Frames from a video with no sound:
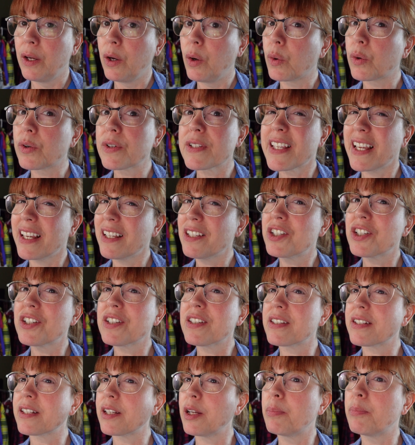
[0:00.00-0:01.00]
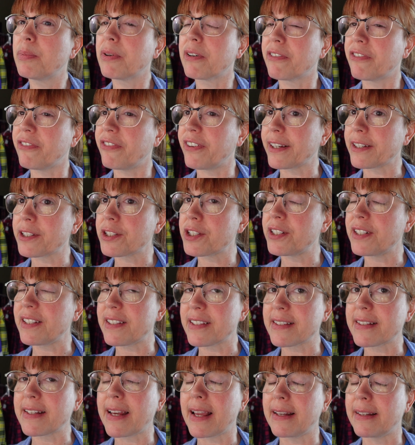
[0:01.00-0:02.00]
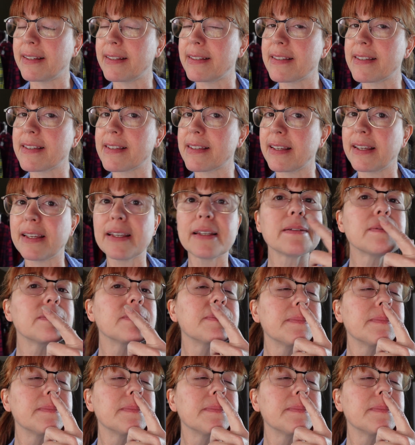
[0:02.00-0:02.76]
Or is that just a perfectionist tendency?